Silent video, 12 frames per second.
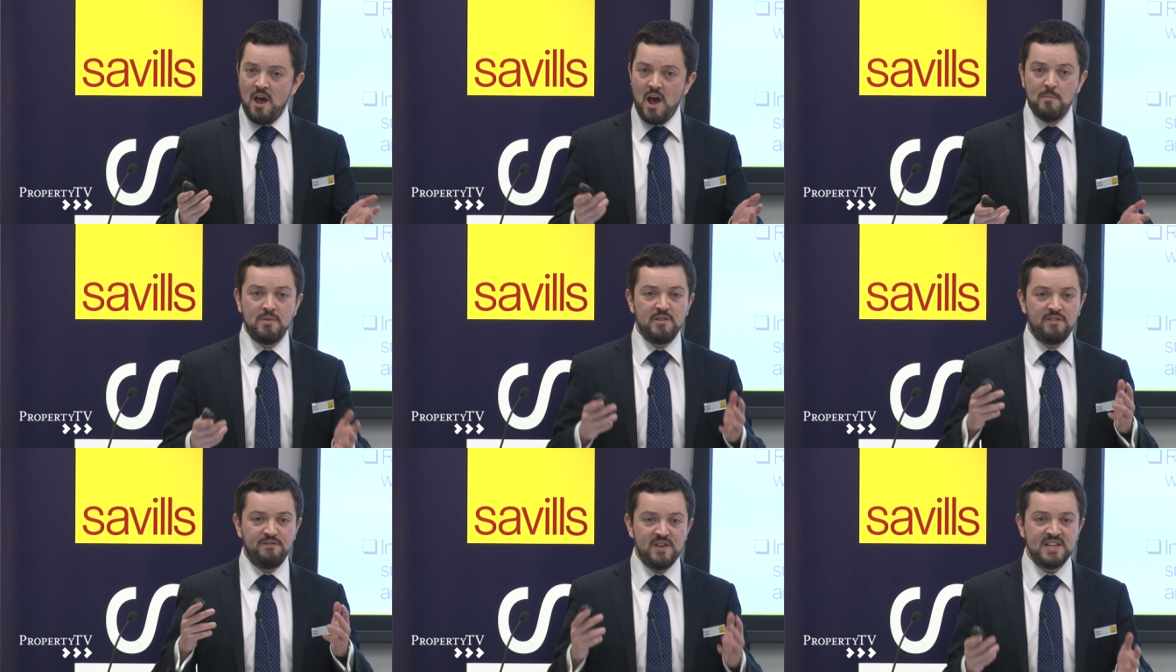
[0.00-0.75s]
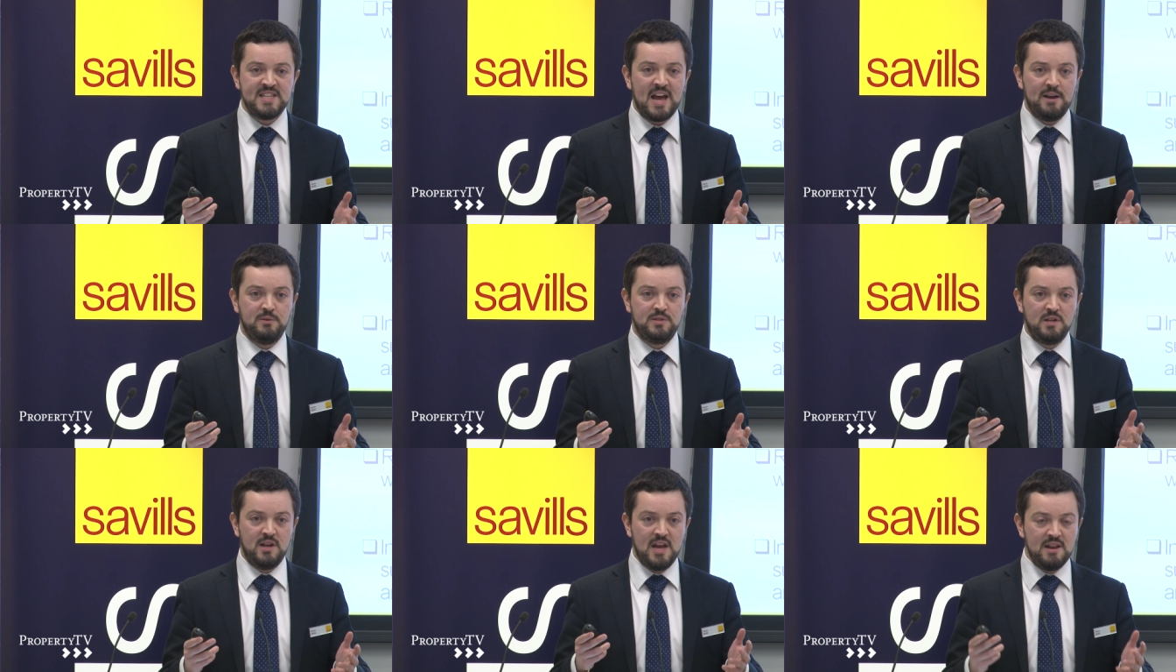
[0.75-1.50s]
The
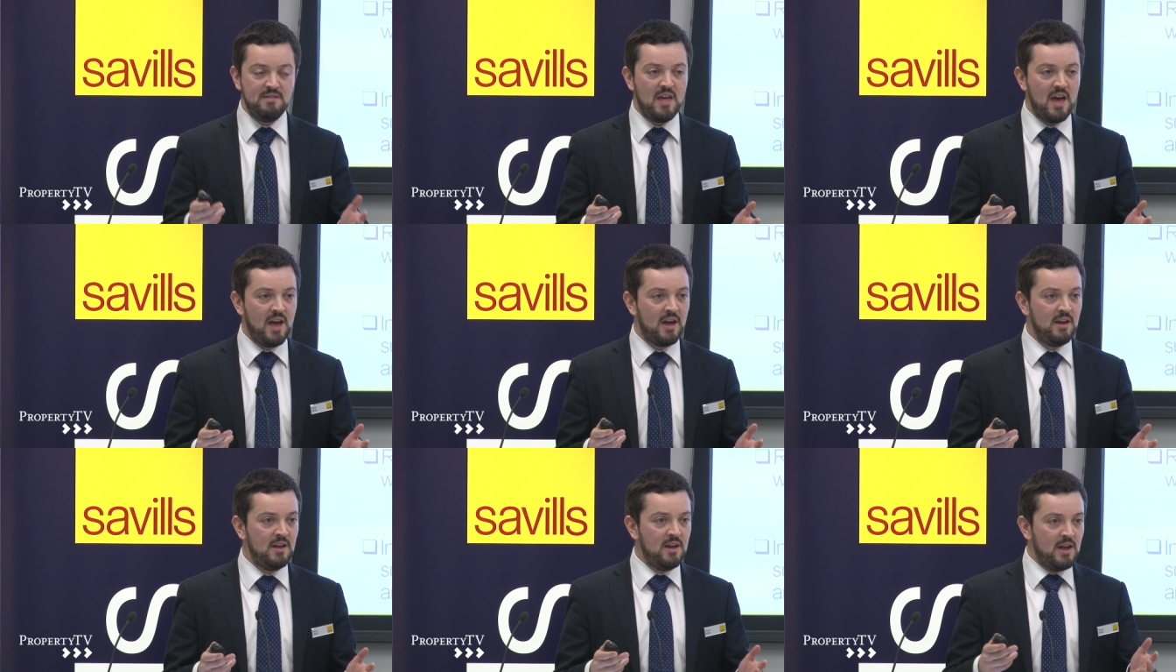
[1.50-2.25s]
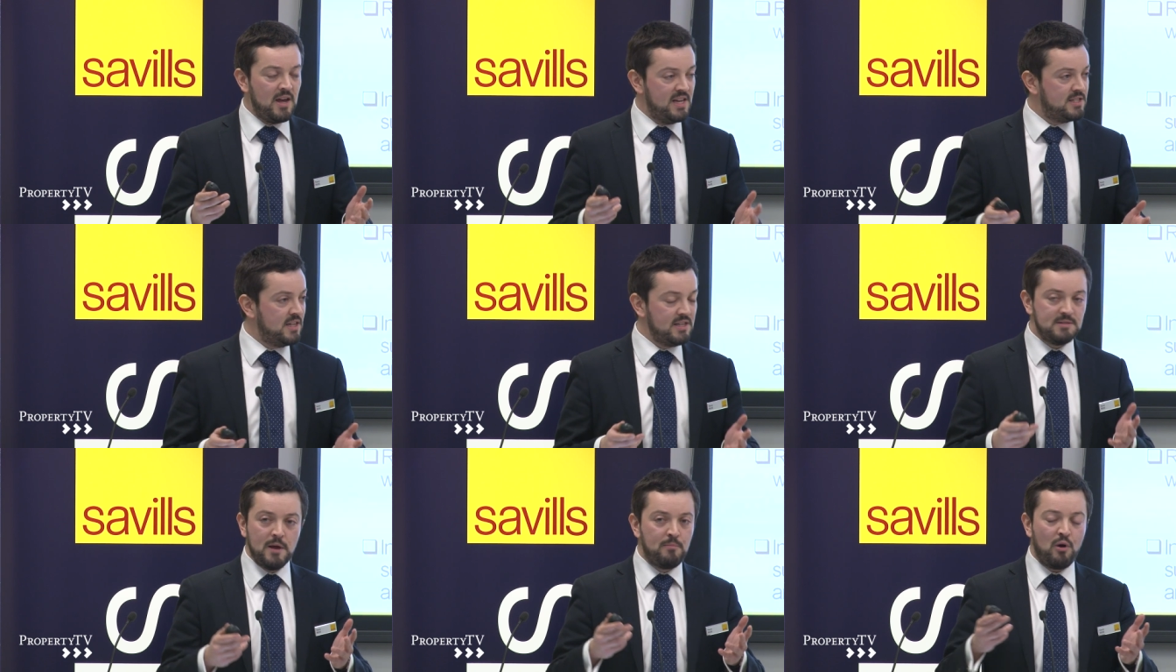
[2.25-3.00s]
fit-out in there
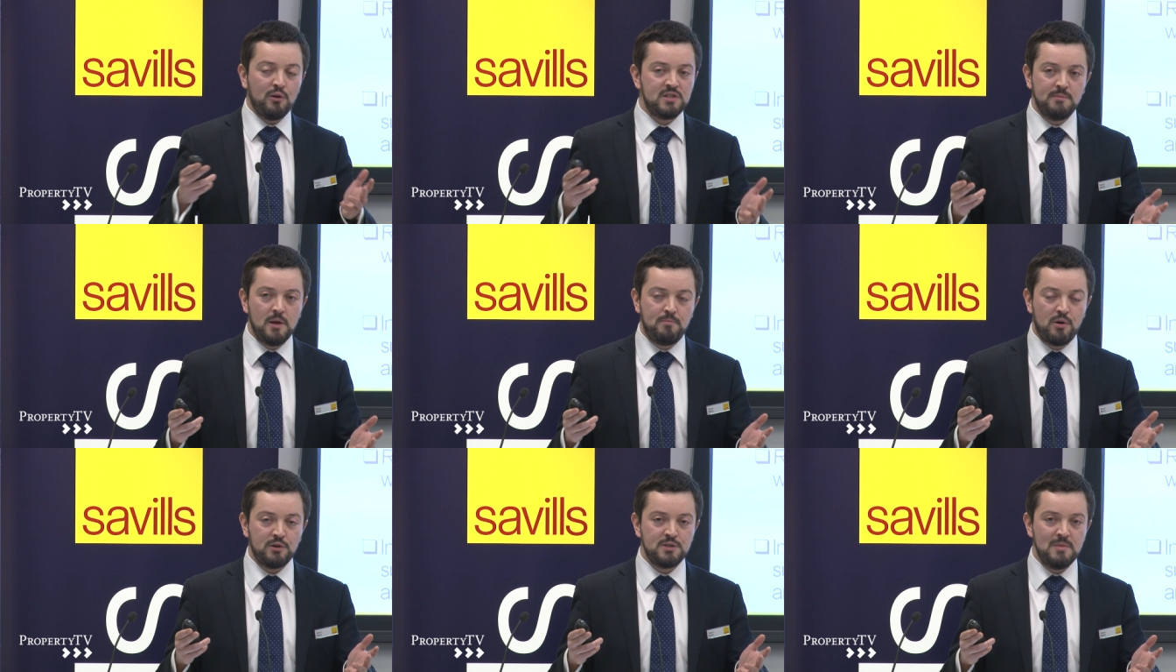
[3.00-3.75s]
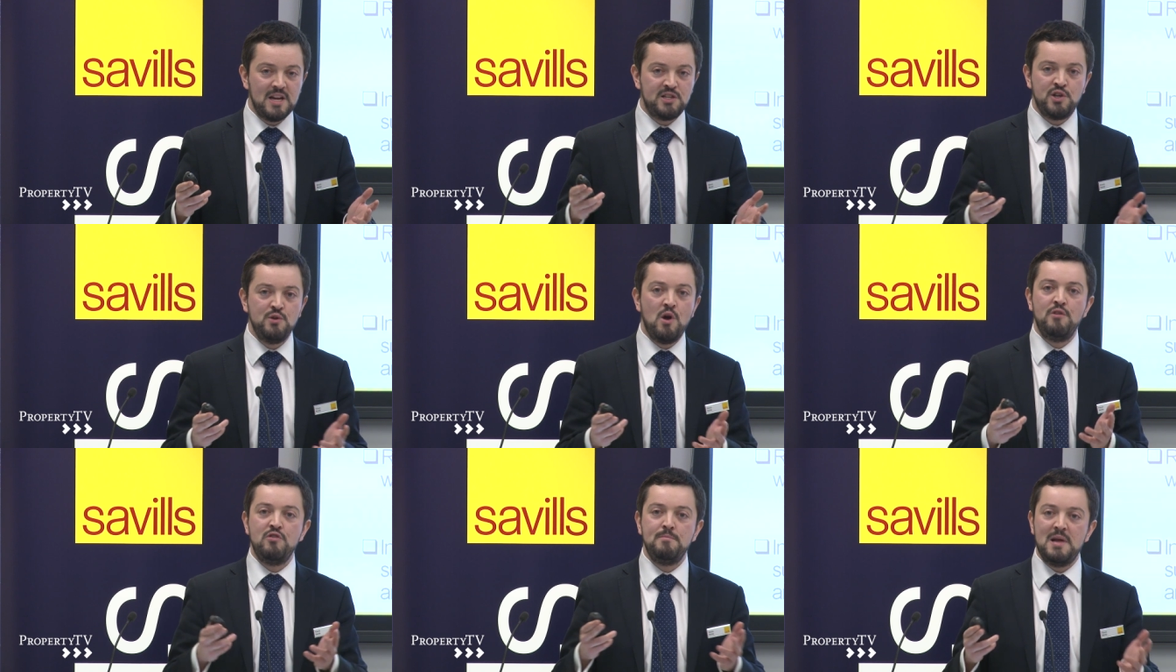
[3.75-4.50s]
is approximately
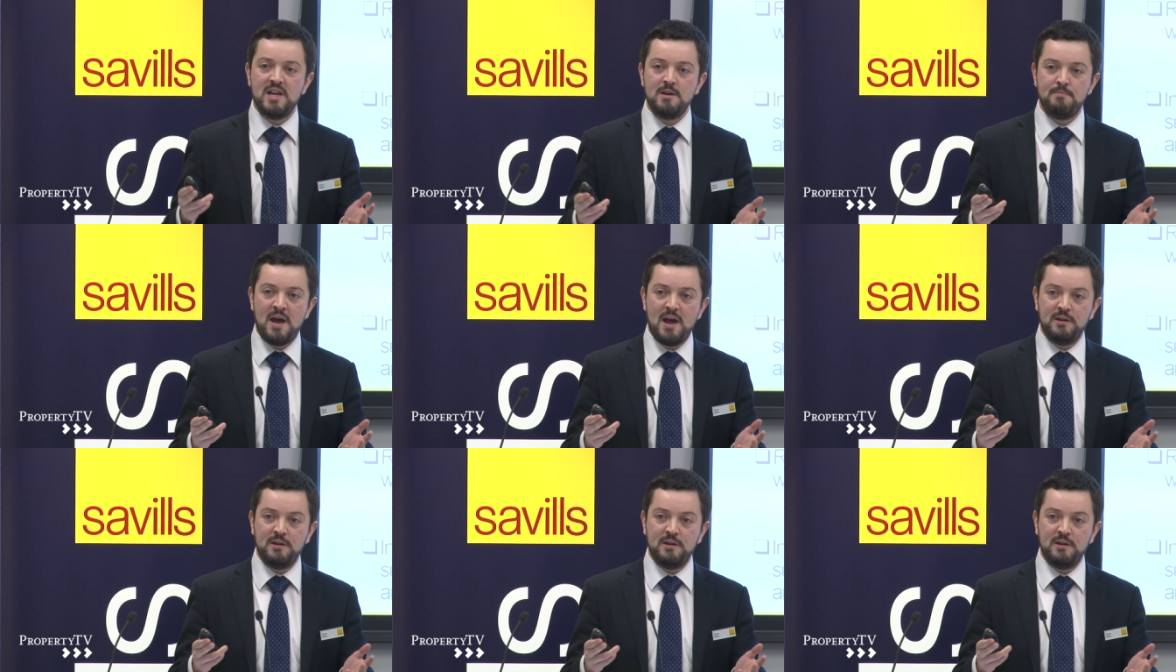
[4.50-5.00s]
£200 million.